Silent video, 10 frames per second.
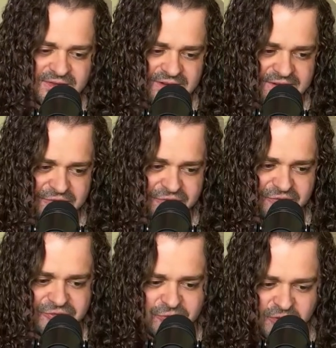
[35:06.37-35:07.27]
kind of
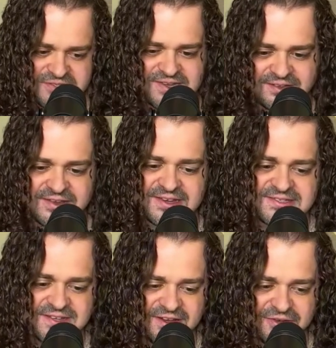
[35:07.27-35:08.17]
folk
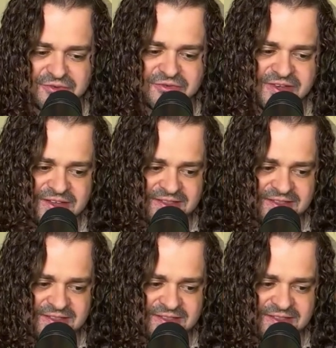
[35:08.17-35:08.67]
tellings of